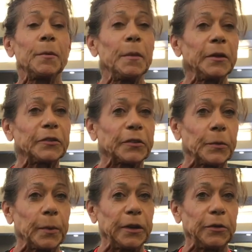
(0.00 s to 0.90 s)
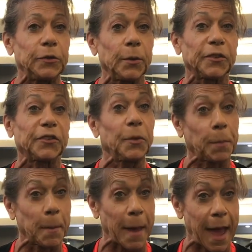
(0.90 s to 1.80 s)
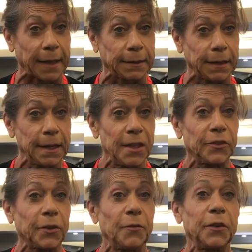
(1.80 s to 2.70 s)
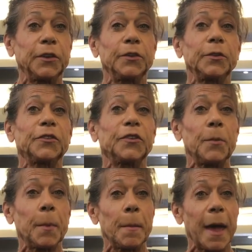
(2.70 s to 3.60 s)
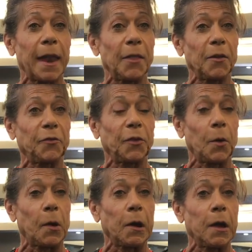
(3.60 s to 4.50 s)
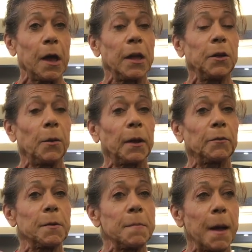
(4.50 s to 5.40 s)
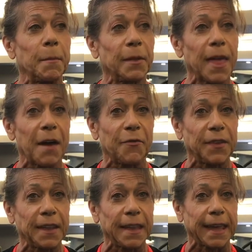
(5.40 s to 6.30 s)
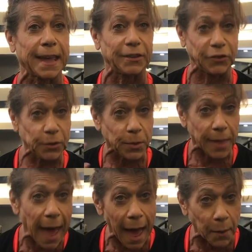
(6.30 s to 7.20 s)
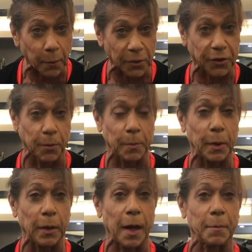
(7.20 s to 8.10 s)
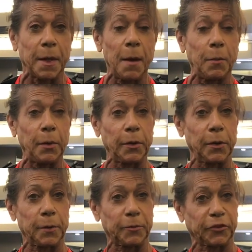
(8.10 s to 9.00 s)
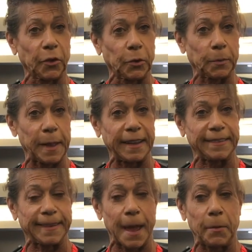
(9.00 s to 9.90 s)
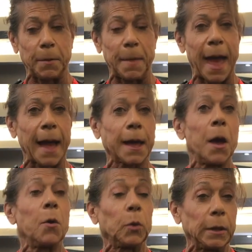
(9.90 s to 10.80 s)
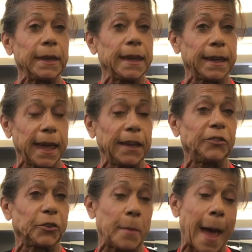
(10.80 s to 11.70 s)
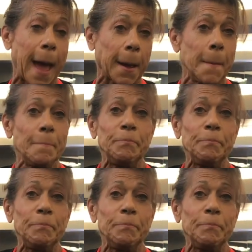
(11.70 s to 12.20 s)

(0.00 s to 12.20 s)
Similar to when you do a Superman. So if you can do a Superman on the floor, you want to remember that feeling and do that with your pull-up. Pull your shoulder blades down and back, really engage your back.